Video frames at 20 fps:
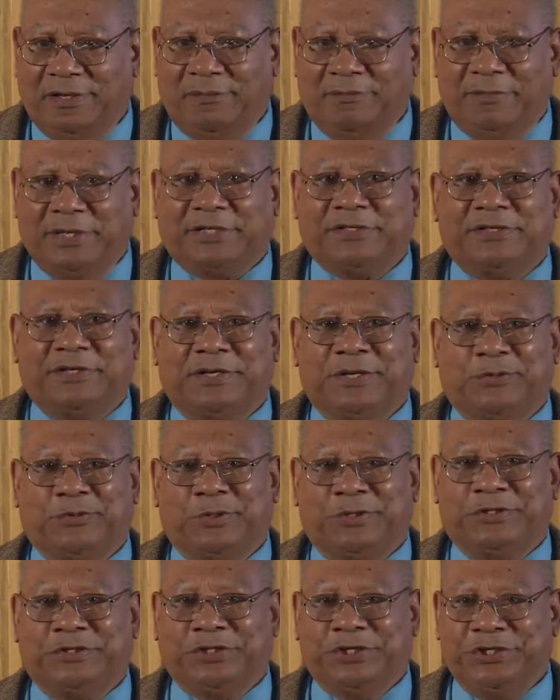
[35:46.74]
mixing it
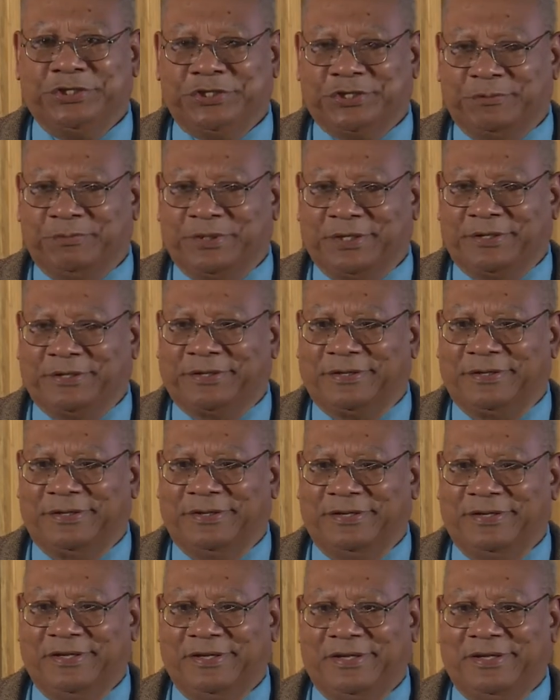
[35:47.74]
with ginger beer,
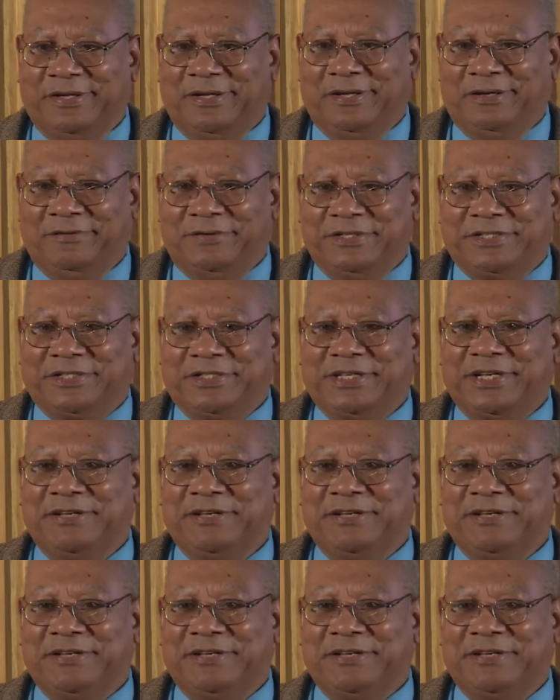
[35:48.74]
which